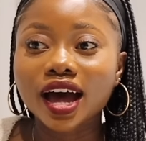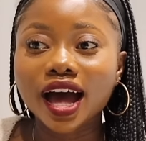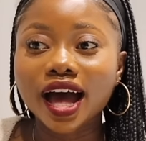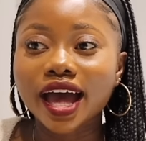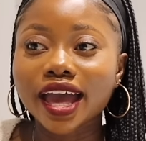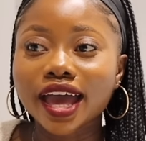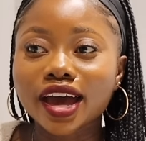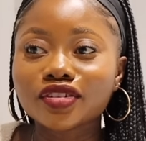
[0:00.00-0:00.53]

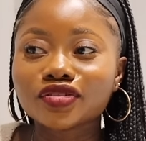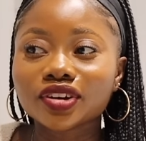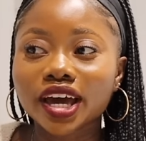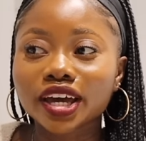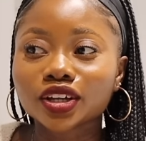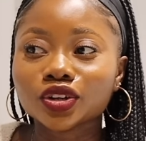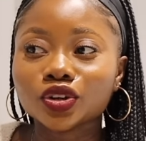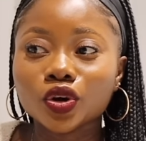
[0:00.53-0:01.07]
I have
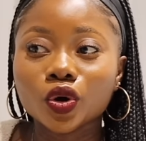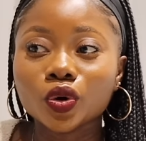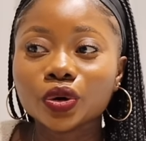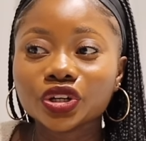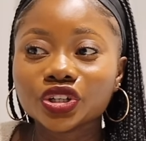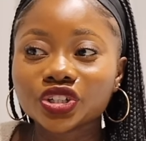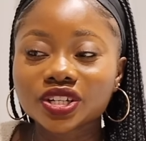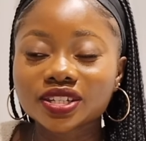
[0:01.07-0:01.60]
like no
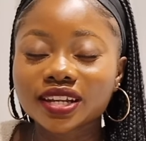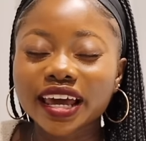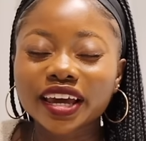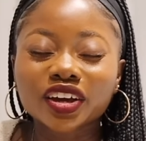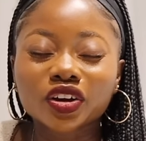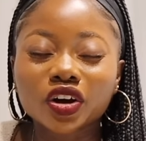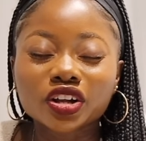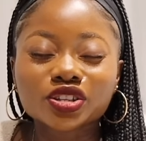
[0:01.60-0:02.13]
interest, like
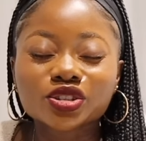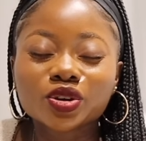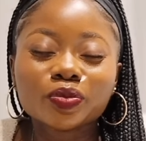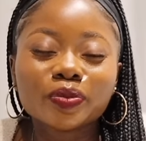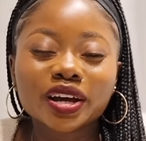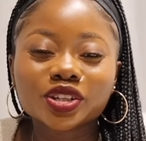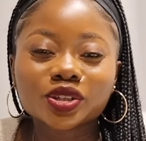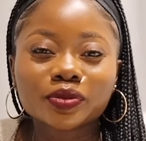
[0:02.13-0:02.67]
it got so
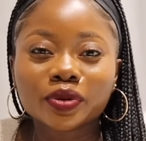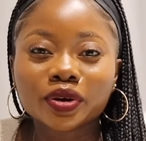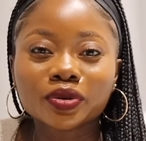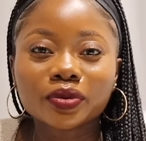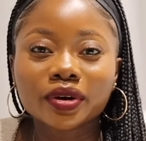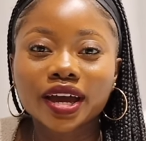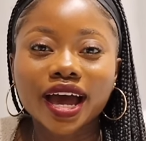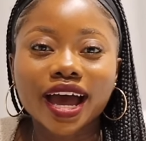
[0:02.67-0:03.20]
bad to a point
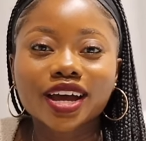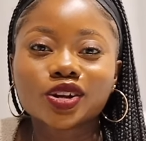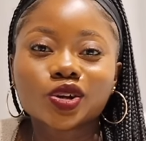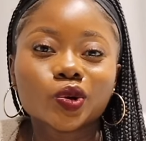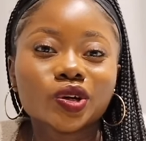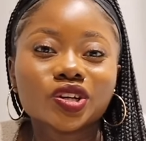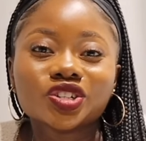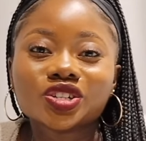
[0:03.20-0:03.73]
where I had
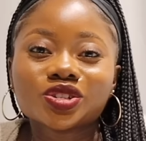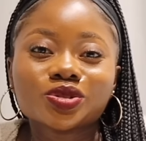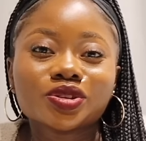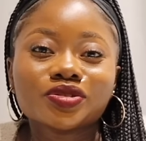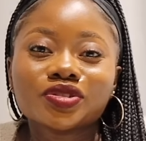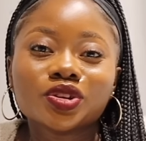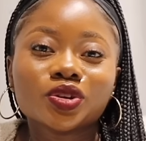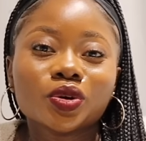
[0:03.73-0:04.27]
no interest to
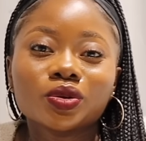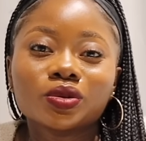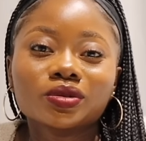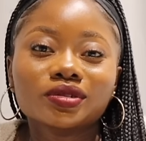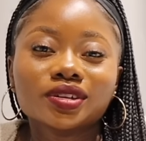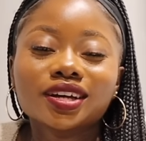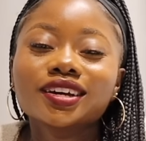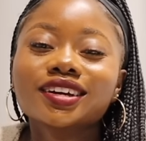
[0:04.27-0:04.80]
even know,
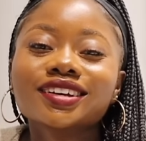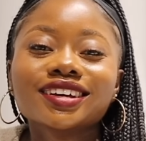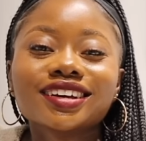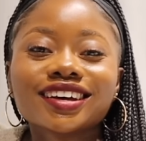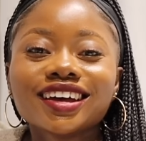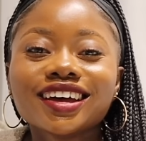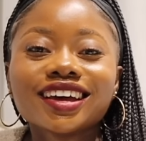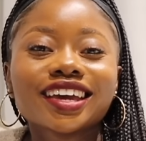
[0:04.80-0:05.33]

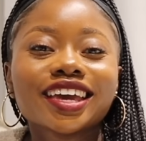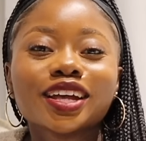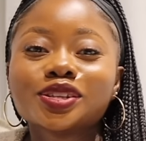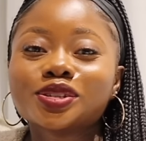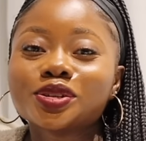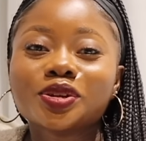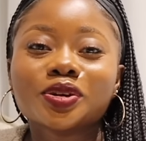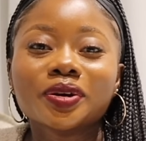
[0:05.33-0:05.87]
get
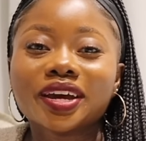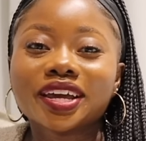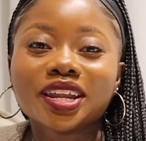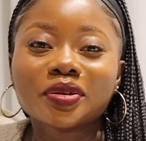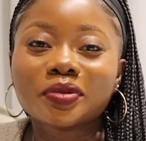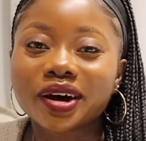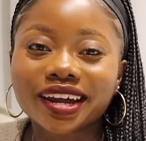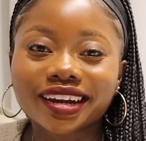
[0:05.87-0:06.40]
to know
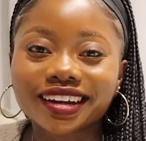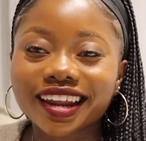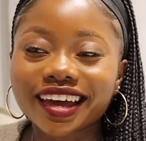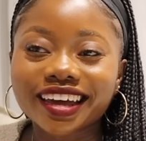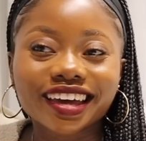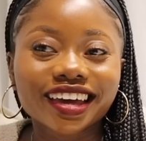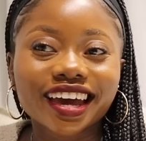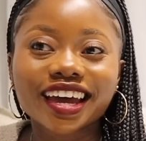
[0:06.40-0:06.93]
anyone.
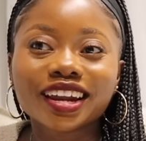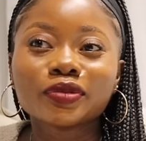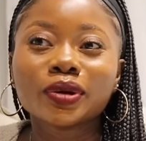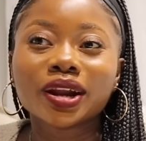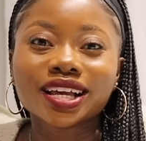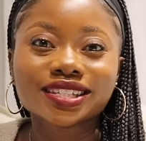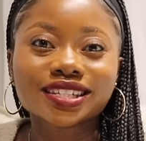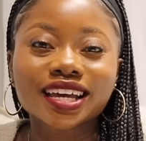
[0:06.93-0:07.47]
Like, and when
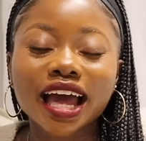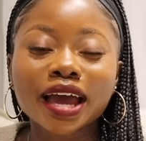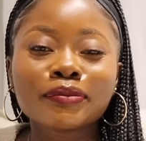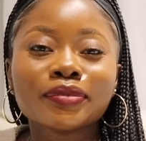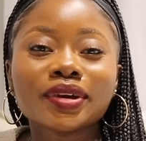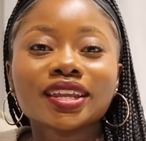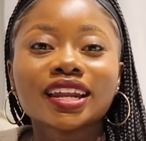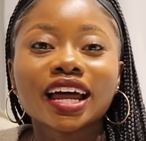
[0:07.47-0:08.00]
I say, I
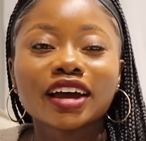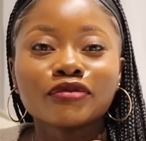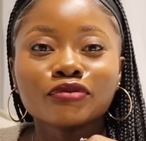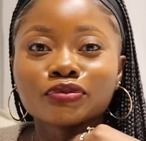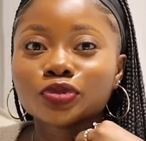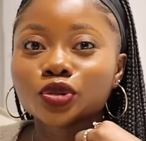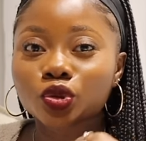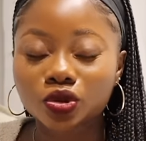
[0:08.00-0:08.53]
mean,
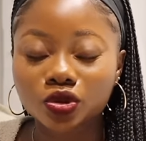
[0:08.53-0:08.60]
I'm